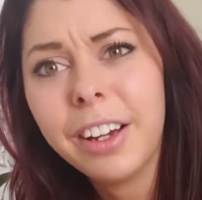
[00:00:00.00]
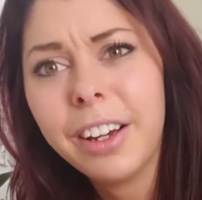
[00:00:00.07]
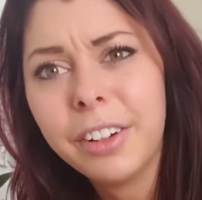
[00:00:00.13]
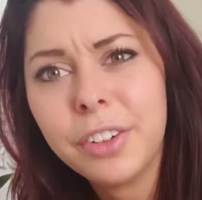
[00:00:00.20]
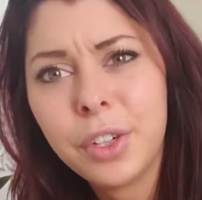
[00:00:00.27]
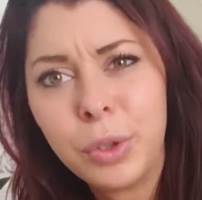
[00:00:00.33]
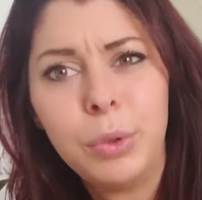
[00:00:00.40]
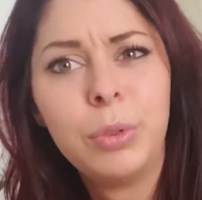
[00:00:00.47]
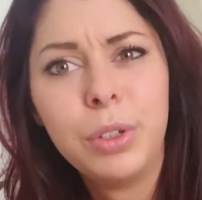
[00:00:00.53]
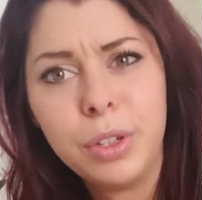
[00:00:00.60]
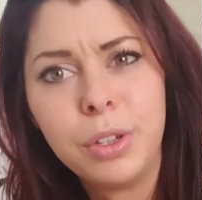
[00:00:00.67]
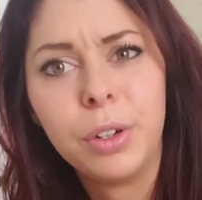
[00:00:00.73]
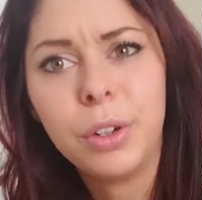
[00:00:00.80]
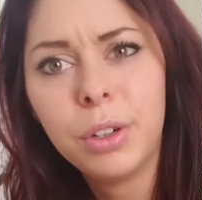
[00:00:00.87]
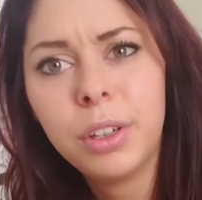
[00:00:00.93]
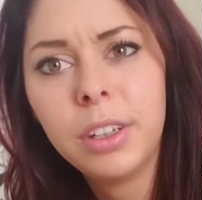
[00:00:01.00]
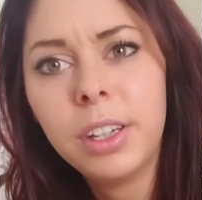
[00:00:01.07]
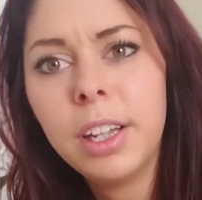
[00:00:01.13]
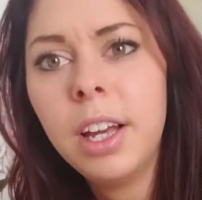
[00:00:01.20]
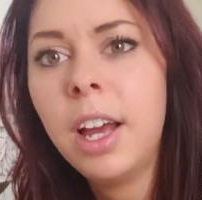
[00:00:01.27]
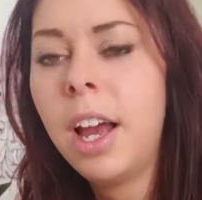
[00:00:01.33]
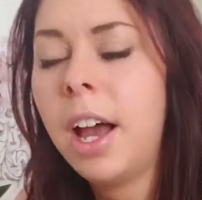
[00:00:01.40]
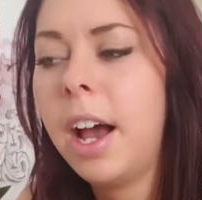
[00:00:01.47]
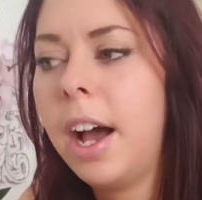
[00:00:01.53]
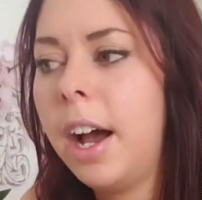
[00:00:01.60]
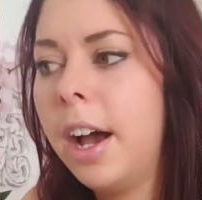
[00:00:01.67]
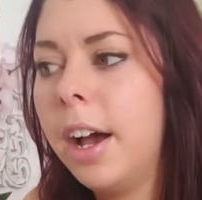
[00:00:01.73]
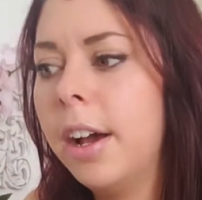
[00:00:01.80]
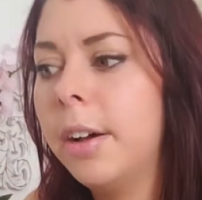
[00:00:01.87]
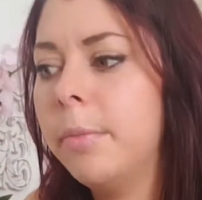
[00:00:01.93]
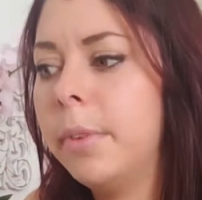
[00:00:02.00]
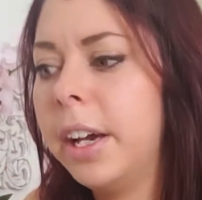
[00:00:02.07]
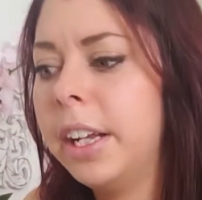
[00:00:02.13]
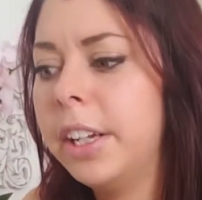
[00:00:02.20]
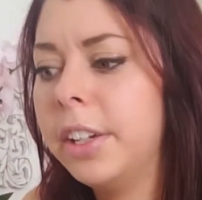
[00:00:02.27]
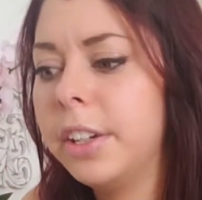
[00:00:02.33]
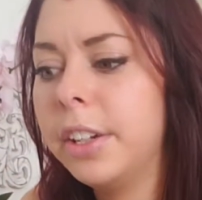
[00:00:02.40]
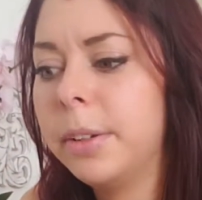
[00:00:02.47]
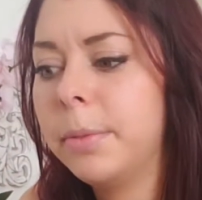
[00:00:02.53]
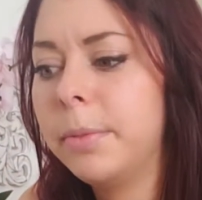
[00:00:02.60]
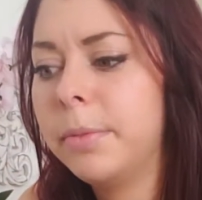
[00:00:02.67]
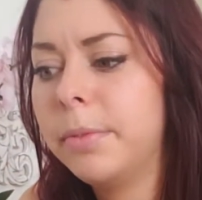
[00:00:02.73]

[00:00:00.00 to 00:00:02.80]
a true adult and